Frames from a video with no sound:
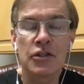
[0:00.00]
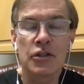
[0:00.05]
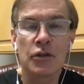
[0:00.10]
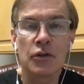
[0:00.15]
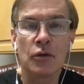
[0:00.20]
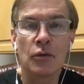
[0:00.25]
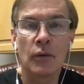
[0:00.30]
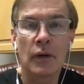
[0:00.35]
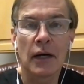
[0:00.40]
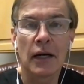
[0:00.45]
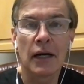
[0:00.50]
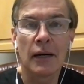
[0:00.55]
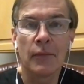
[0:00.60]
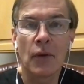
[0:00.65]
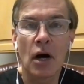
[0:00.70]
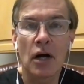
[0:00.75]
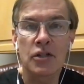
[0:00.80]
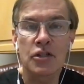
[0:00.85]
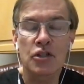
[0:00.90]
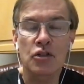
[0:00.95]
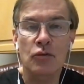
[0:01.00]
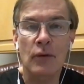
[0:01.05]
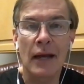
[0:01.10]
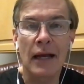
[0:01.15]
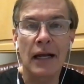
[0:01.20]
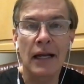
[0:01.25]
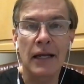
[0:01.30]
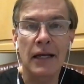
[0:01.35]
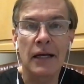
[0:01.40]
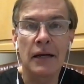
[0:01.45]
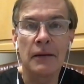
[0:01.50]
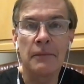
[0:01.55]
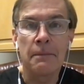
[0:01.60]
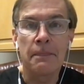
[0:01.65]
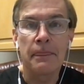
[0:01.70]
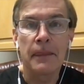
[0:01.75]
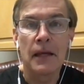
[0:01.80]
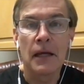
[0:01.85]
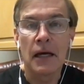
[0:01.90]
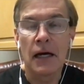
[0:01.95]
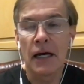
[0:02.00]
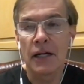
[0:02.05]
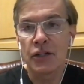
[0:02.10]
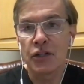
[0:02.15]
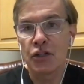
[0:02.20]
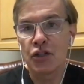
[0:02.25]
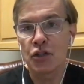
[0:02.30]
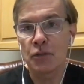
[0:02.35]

to um, Australia, to